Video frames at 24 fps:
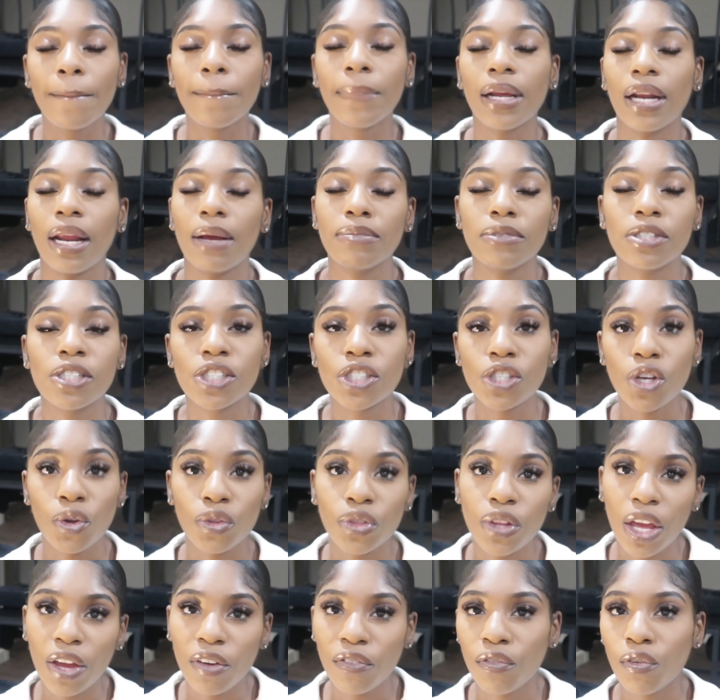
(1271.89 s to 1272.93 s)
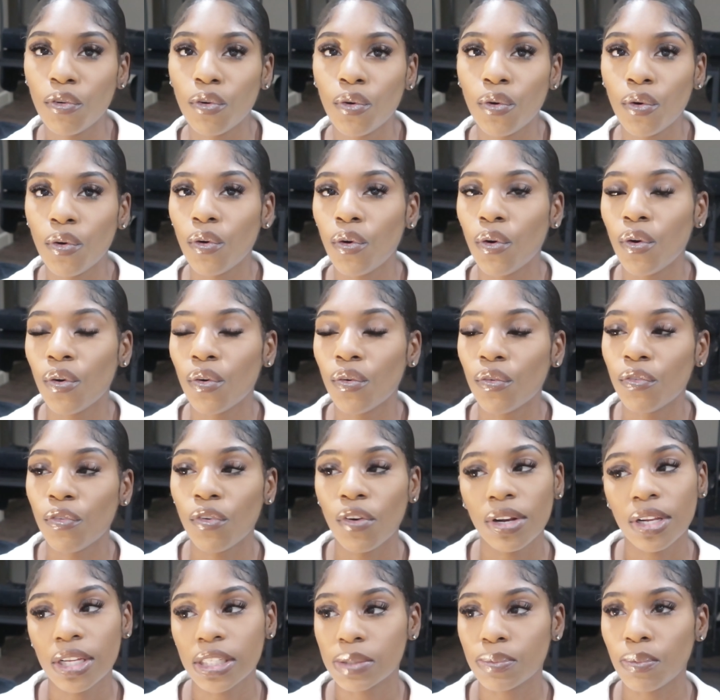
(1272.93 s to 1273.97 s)
But I'm just so thankful
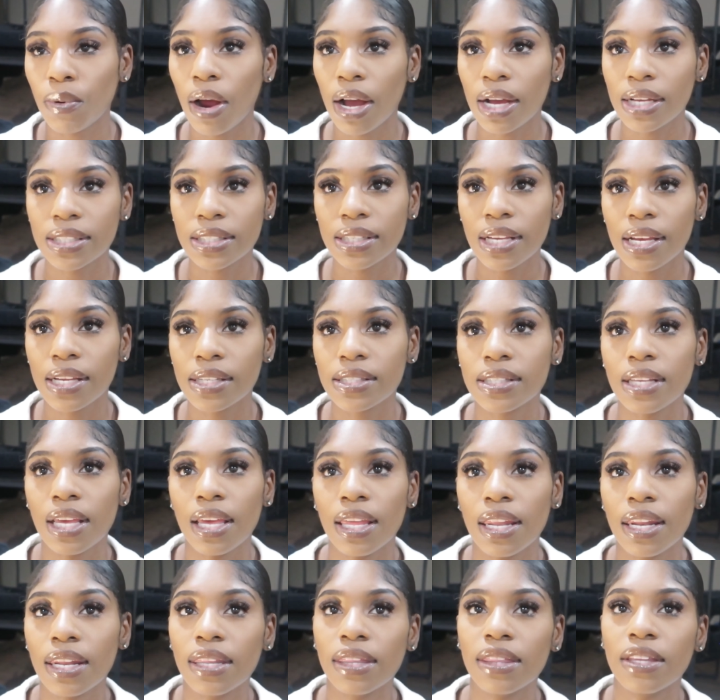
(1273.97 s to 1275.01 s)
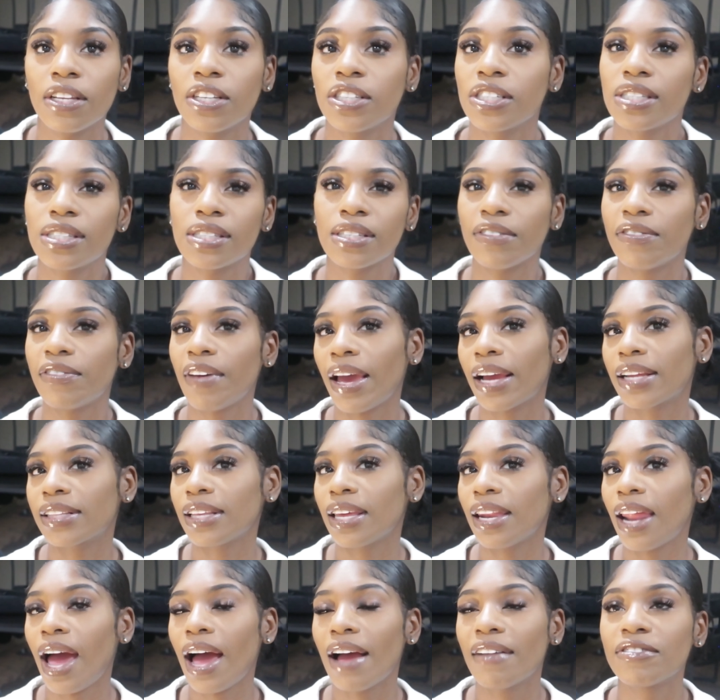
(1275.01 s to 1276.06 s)
for this process, and just the fact
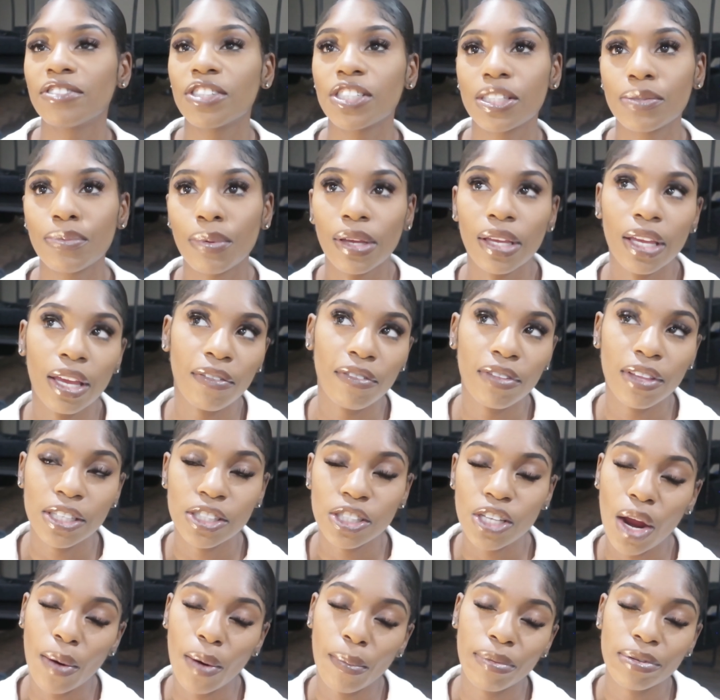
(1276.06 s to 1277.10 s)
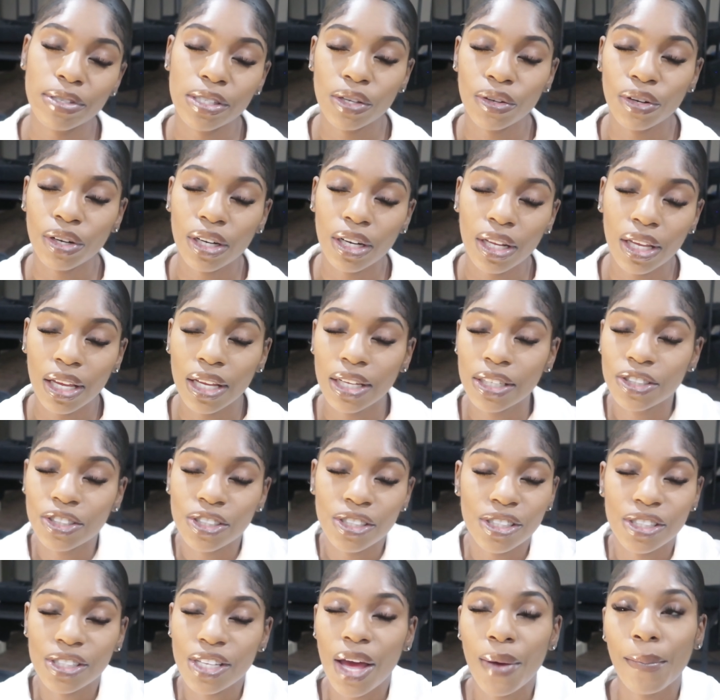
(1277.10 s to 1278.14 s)
that I've just been given this opportunity is
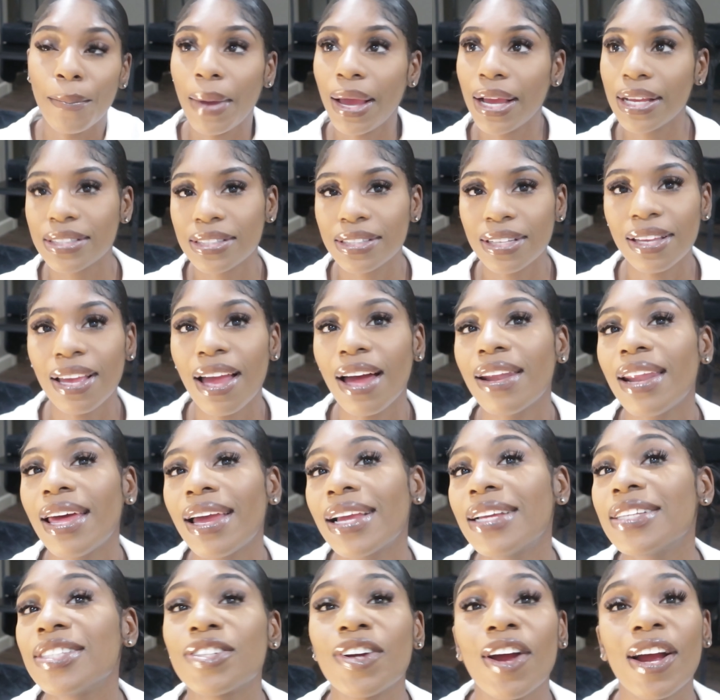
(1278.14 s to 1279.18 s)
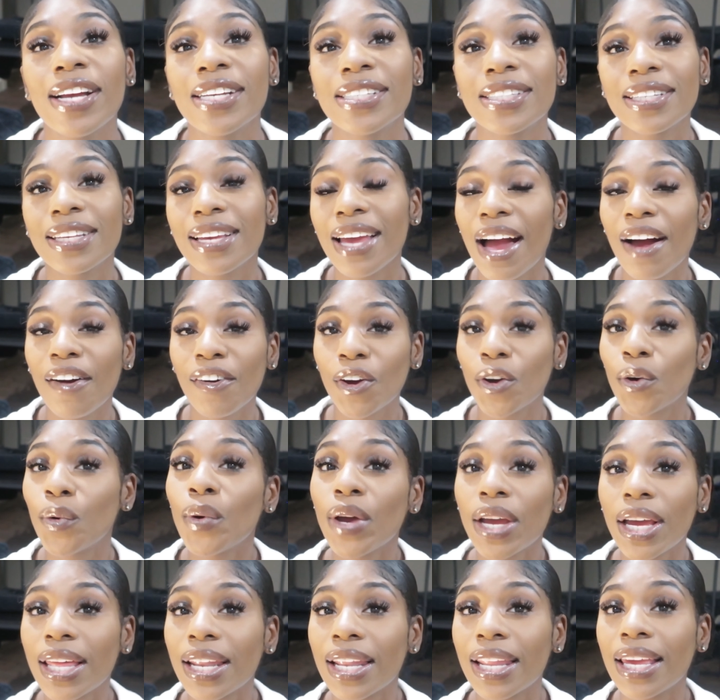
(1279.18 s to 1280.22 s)
just amazing, y'all. Like, it's crazy how
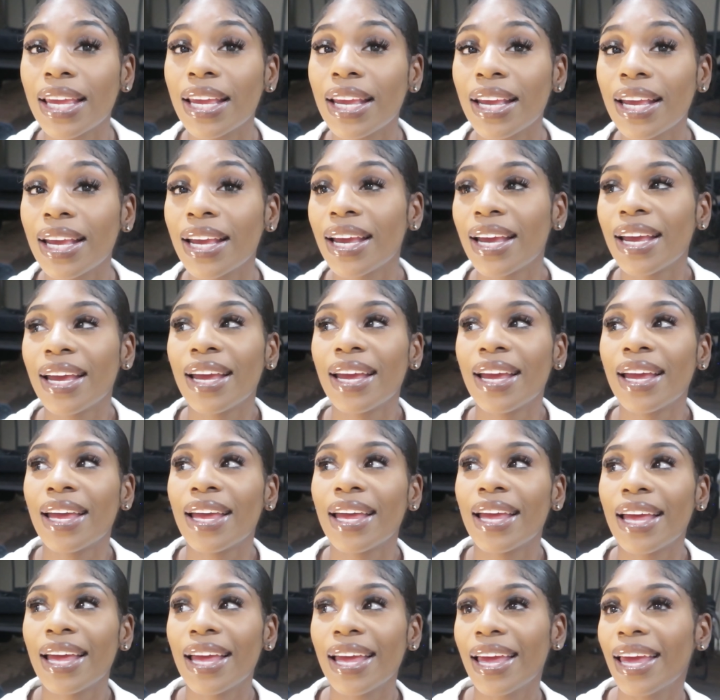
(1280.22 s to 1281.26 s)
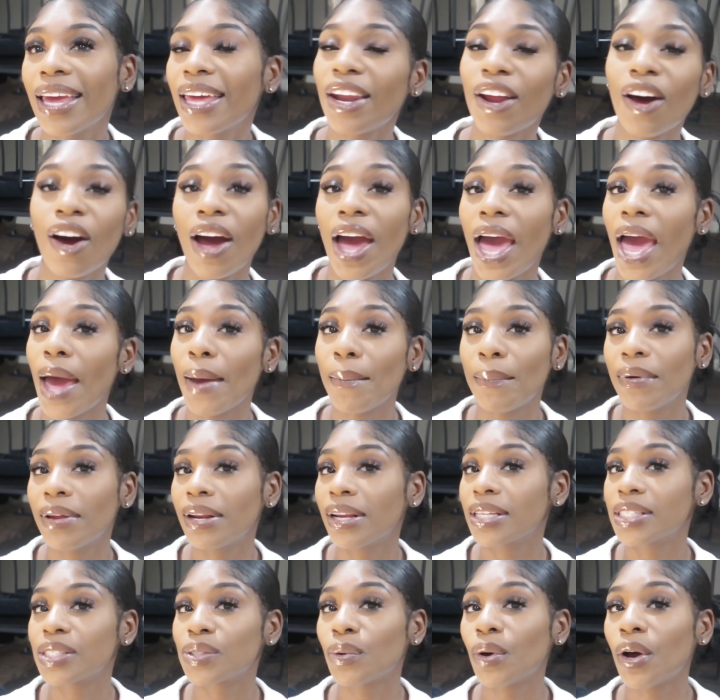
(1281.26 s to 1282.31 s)
quickly it all happened
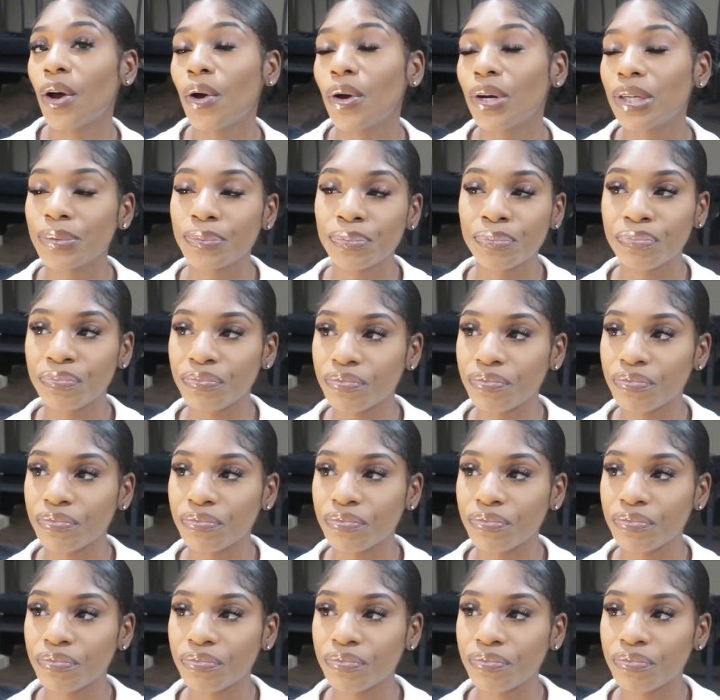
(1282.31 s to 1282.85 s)
as well.